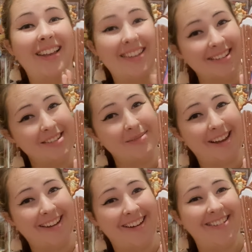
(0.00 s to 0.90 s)
You can use my
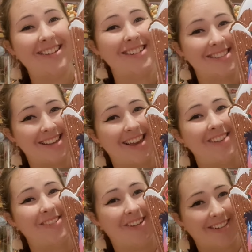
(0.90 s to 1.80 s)
code to
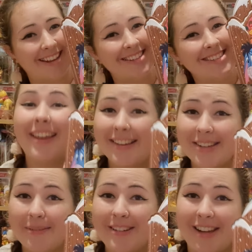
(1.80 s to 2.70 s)
save on it. Thank you
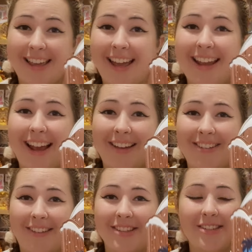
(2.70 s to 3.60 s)
so much again, LF
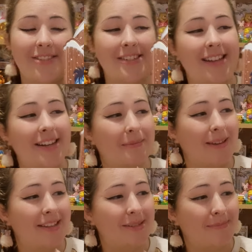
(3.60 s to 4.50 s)
Lovers, for sending me
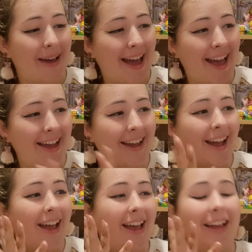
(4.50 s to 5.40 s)
this bag.
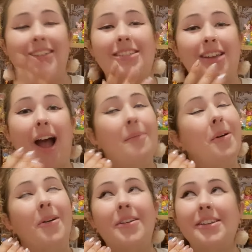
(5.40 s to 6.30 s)
It's just, I'm
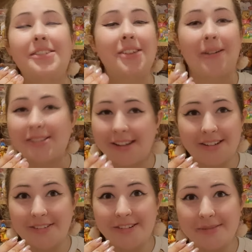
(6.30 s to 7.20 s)
already so
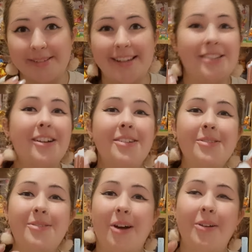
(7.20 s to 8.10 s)
excited for Christmas. As you guys
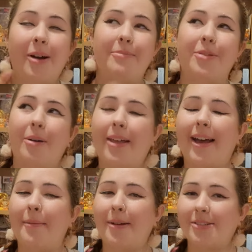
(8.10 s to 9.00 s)
all know, I'm not
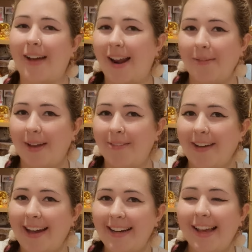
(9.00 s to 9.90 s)
that much of a Halloween
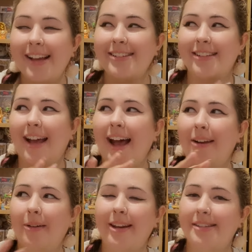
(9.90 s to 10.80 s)
fan. So now
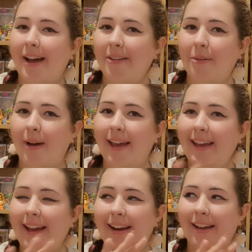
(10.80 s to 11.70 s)
Halloween is out of the
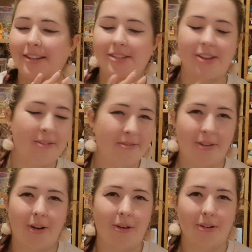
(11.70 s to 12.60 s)
way and I can just go
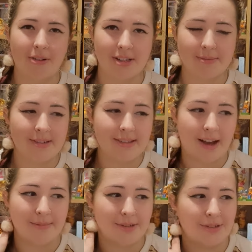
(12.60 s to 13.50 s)
full on Christmas.
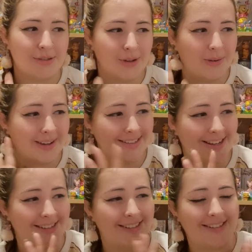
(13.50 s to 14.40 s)
I'm just so
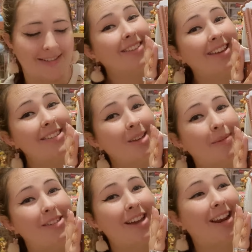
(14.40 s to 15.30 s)
excited. So thank you so
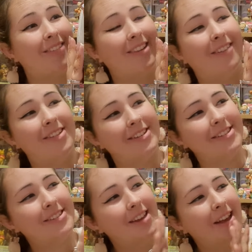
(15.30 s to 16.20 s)
much, LF
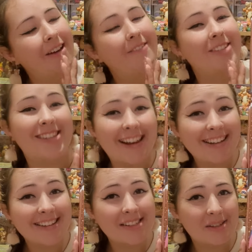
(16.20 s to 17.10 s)
Lovers, for
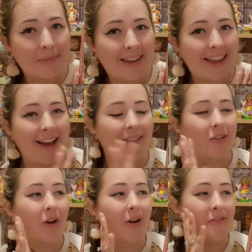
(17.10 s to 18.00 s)
sending this to me. I've
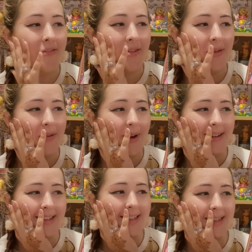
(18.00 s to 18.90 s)
got a few
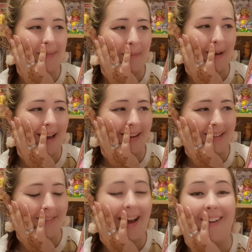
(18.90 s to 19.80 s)
ideas in my mind
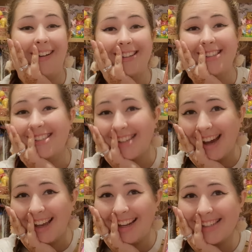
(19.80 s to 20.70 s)
of how I can
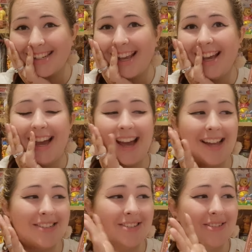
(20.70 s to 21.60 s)
style it
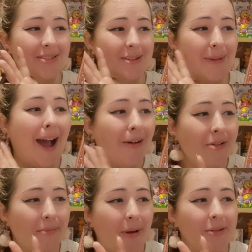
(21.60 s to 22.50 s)
and do some
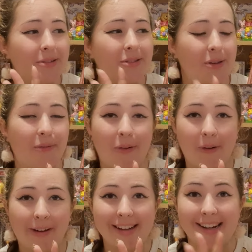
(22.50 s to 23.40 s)
outfit posts
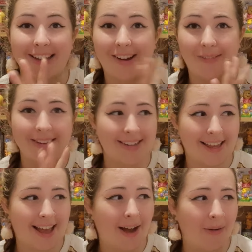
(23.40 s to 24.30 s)
for it. And I can't wait to
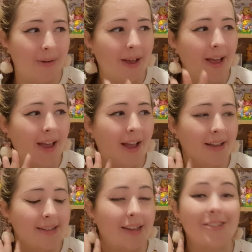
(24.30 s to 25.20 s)
take it out
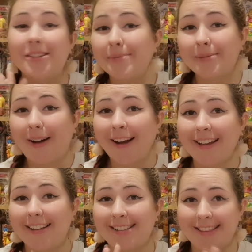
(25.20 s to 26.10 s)
so like Christmas
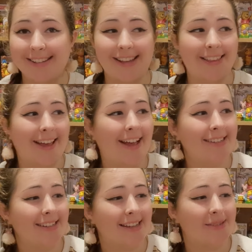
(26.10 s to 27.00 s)
markets and things like
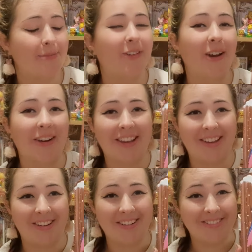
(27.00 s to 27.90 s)
that, and get some very
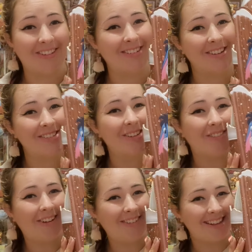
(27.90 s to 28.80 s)
cute photos
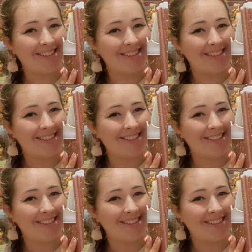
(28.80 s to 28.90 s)
with it.